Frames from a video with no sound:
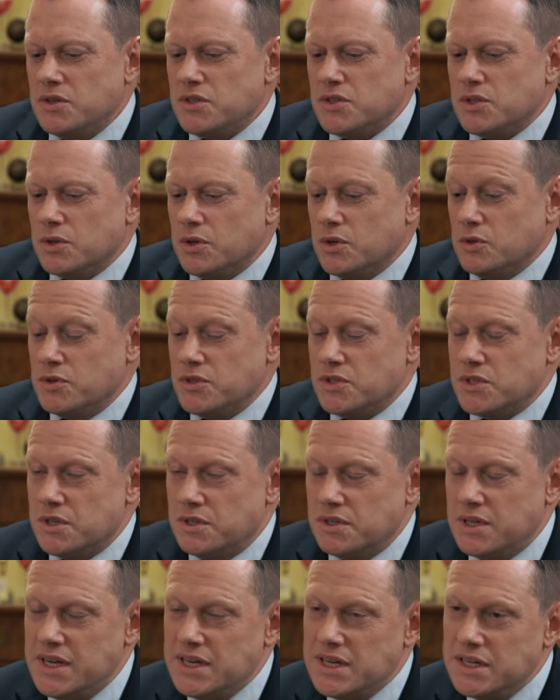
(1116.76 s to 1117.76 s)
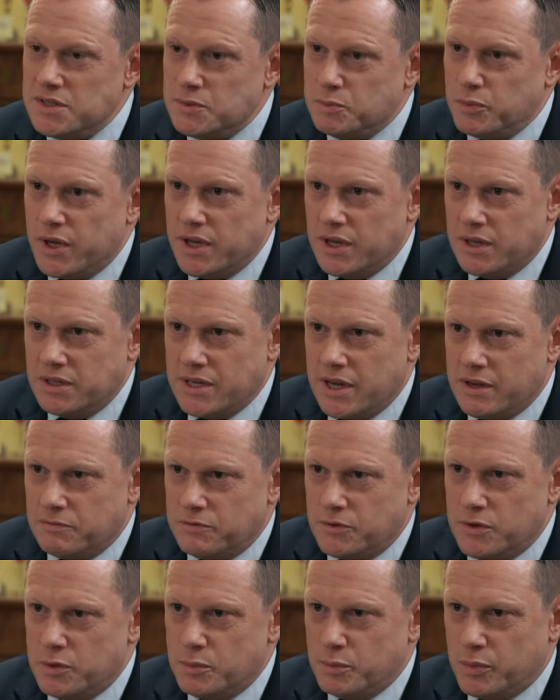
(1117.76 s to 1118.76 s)
to countries that need it, bringing down
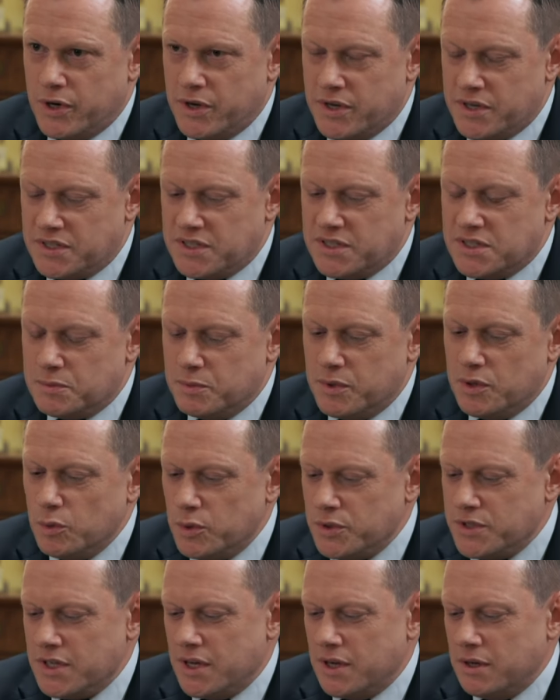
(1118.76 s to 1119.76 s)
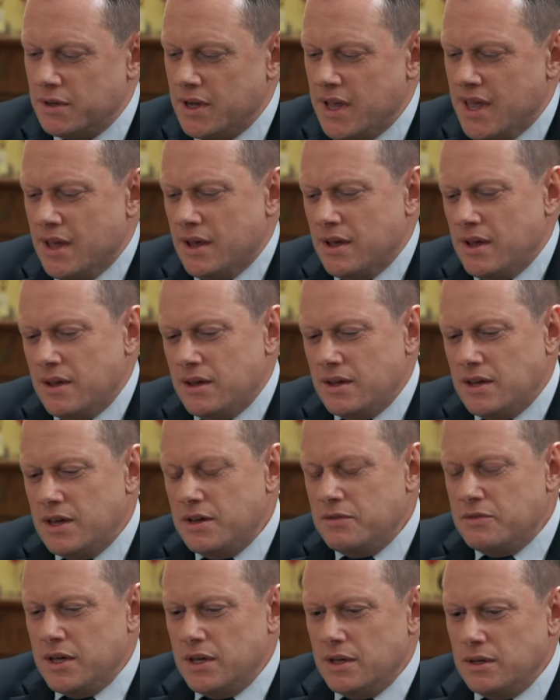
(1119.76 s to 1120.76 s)
food prices, but also
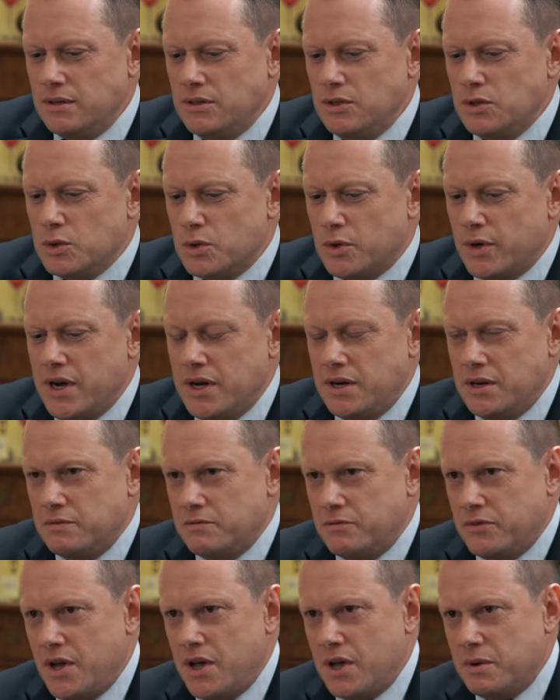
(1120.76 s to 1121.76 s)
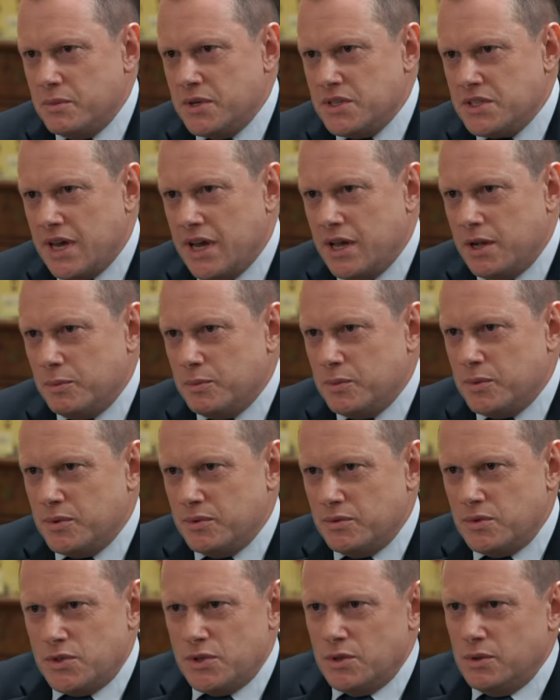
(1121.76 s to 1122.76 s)
giving Ukrainian farmers help
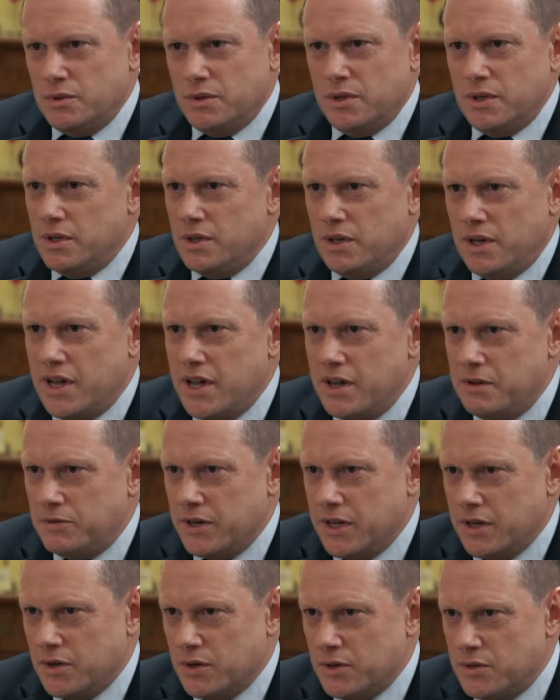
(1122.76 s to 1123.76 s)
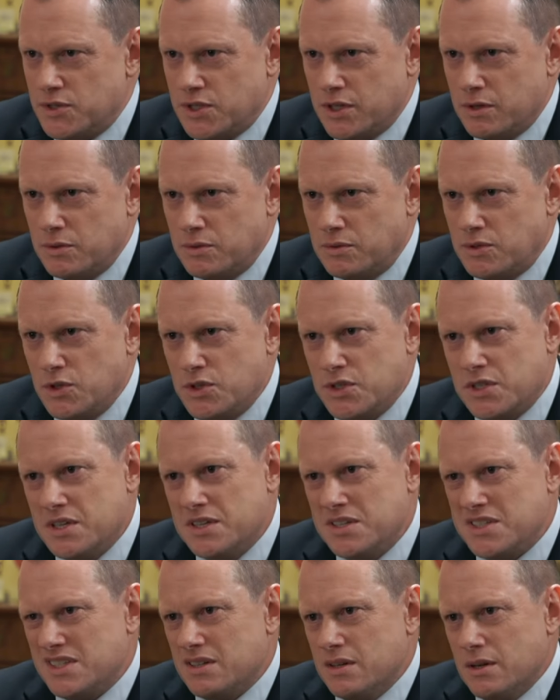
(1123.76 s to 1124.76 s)
to earn a livelihood. So, does
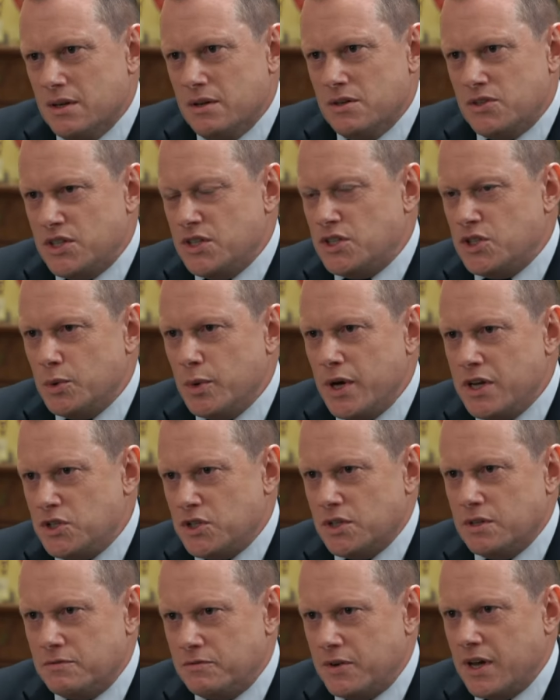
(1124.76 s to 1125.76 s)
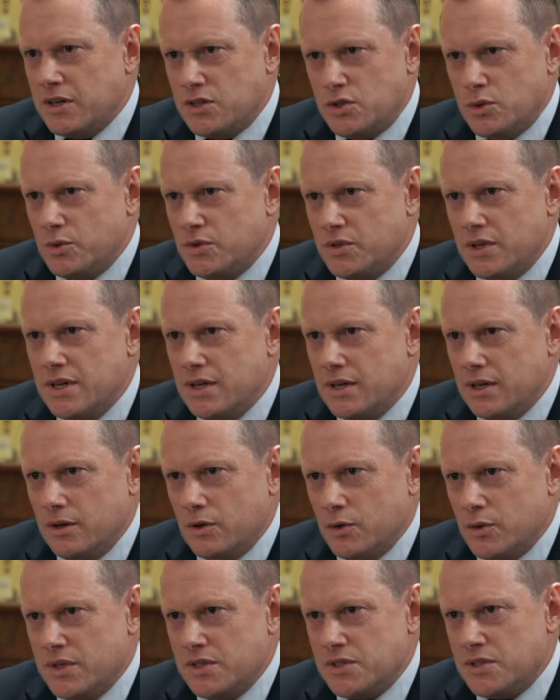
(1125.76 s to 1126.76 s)
this situation affect your thinking
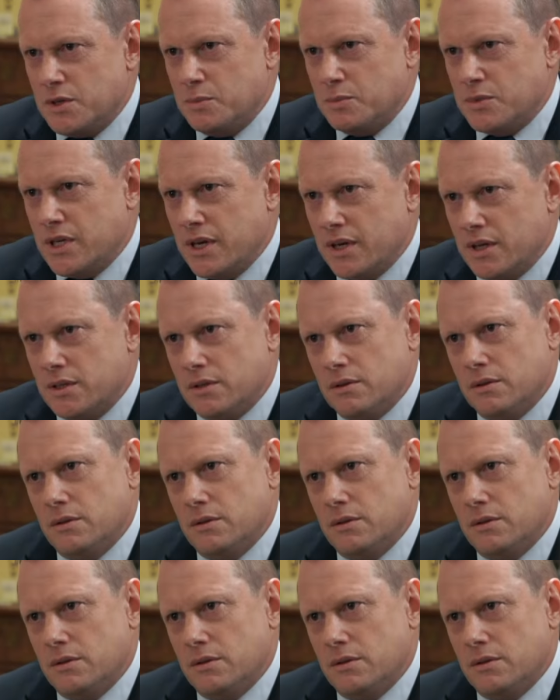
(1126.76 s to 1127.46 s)
on this subject?